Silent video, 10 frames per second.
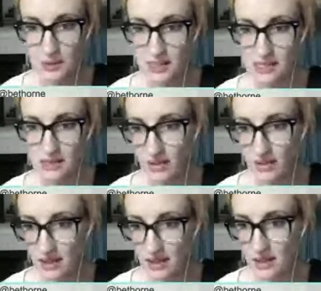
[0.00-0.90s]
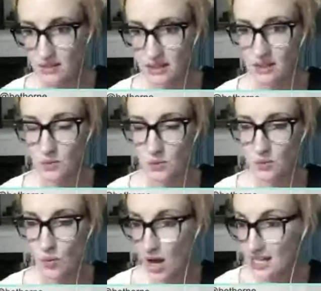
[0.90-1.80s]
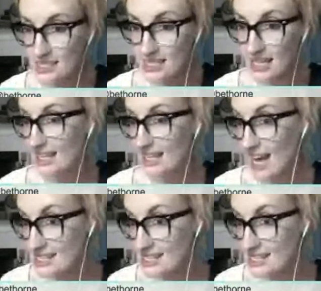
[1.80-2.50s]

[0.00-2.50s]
Lovett could want and get,